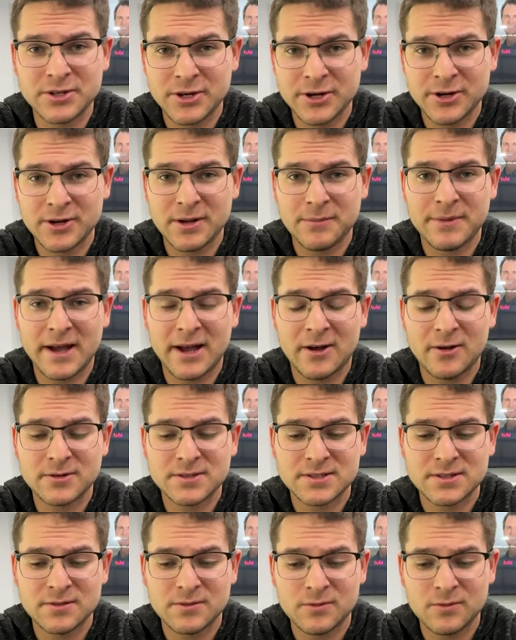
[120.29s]
nerd
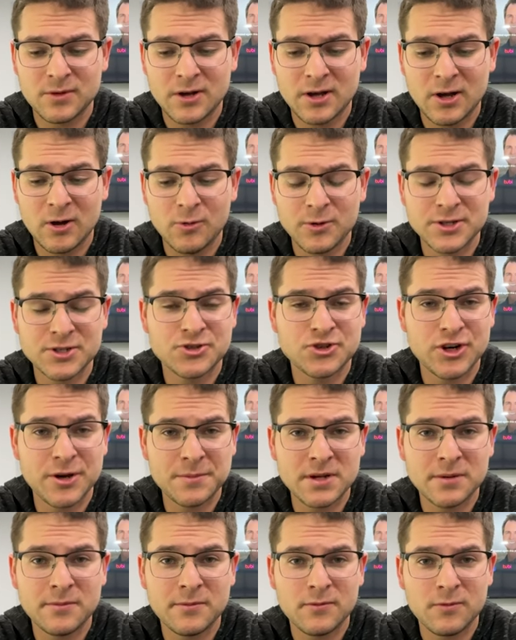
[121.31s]
about, always
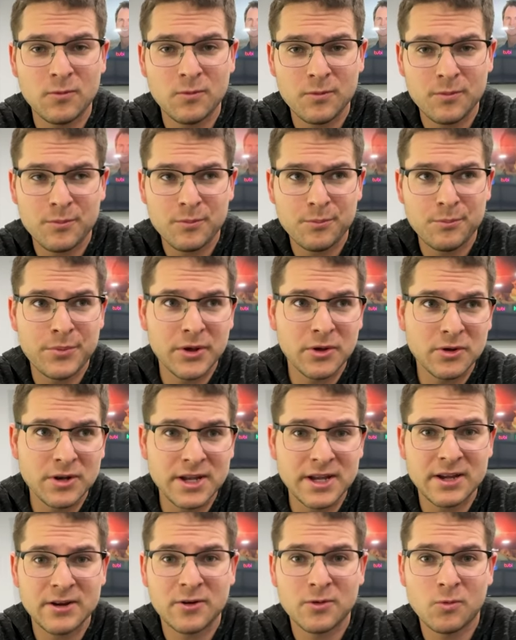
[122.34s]
dreamed of
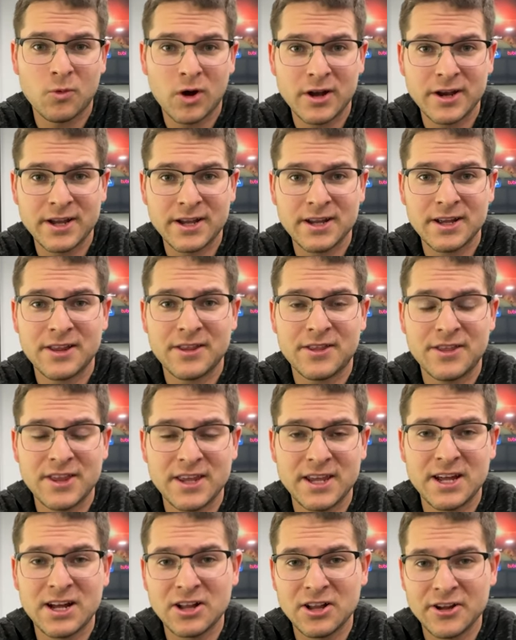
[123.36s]
building or wanting
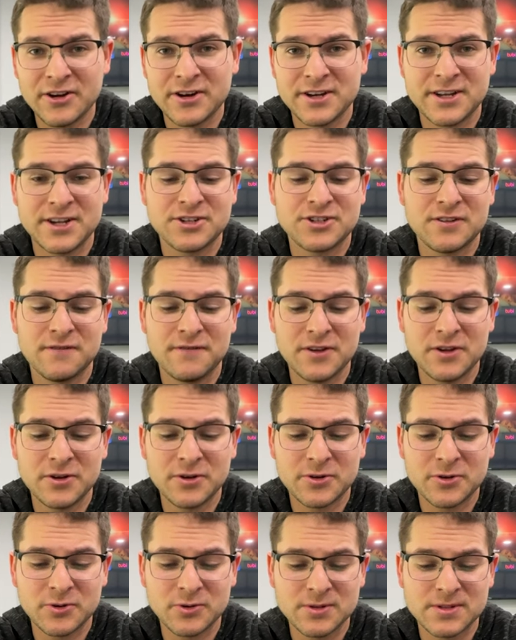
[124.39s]
the clear edition
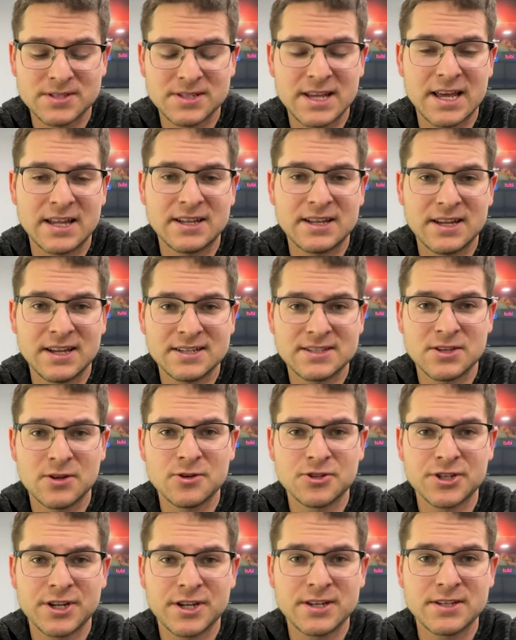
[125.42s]
vehicles that
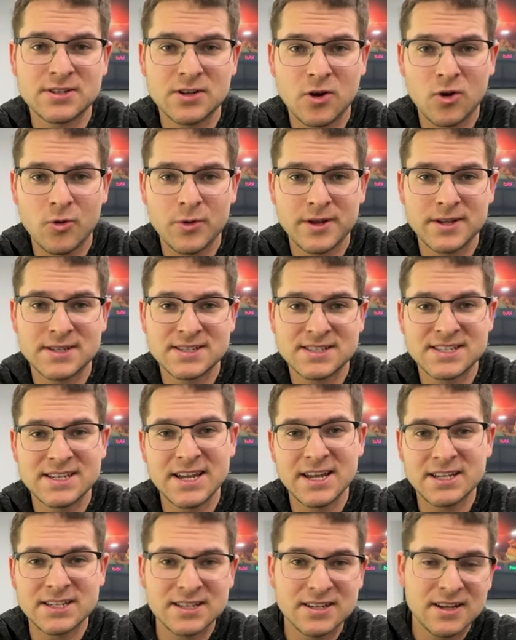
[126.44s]
Associates always
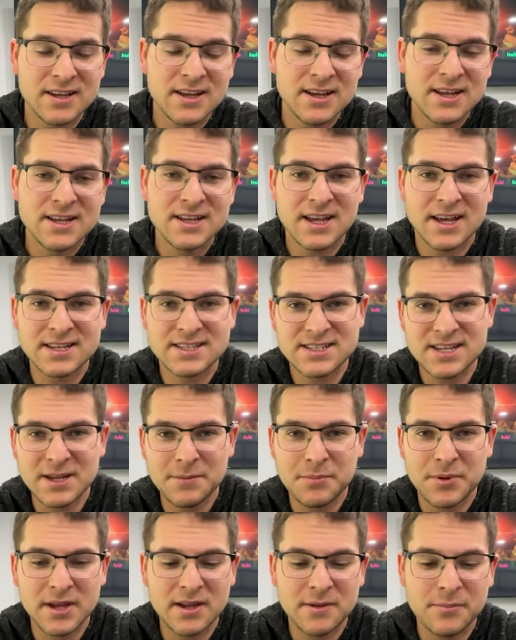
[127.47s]
sneaked, uh,
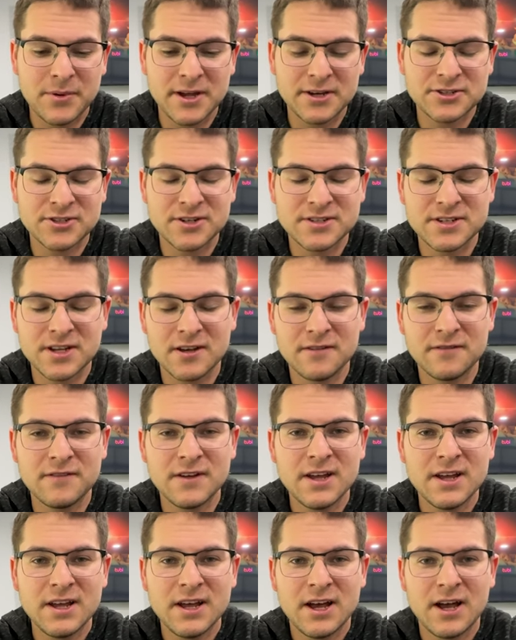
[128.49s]
sneak peek pictures
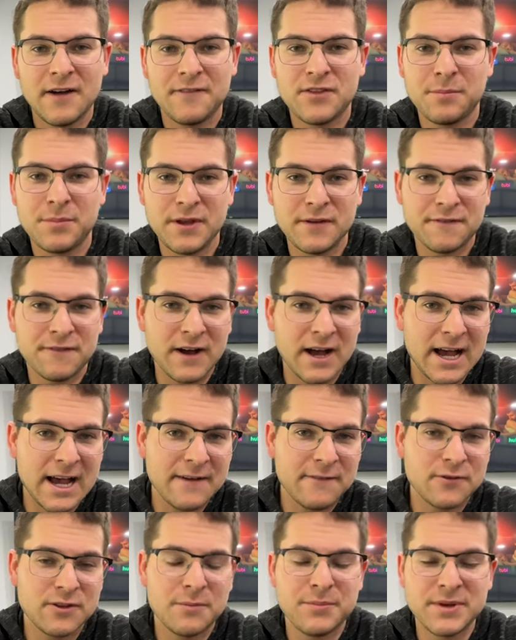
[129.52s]
of, of the
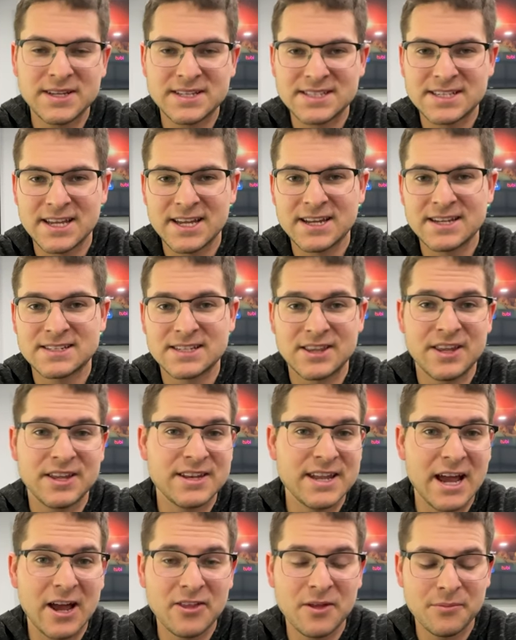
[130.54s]
B5 or the B6 and then
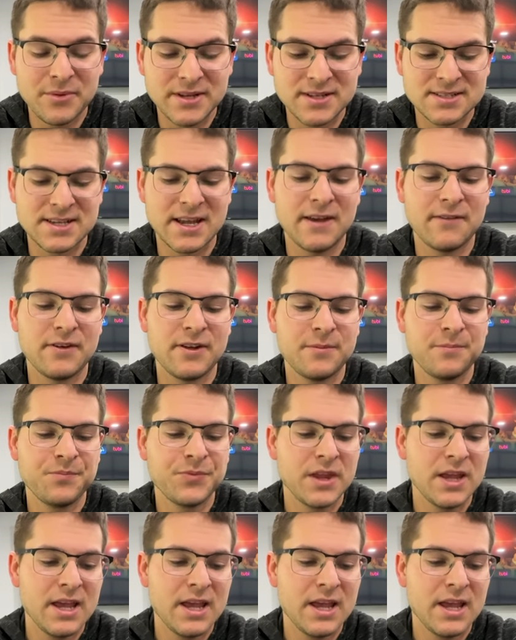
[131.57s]
now the B7.